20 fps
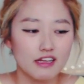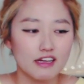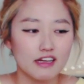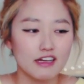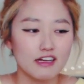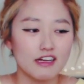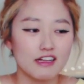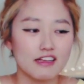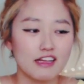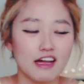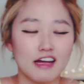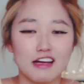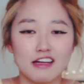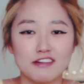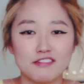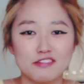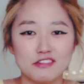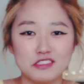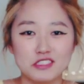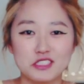and
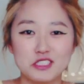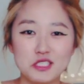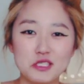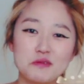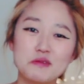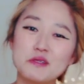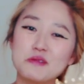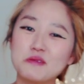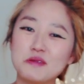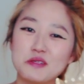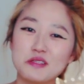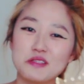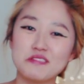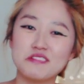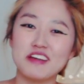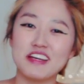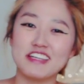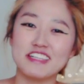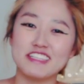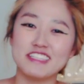I feel super
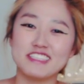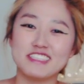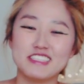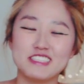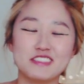motivated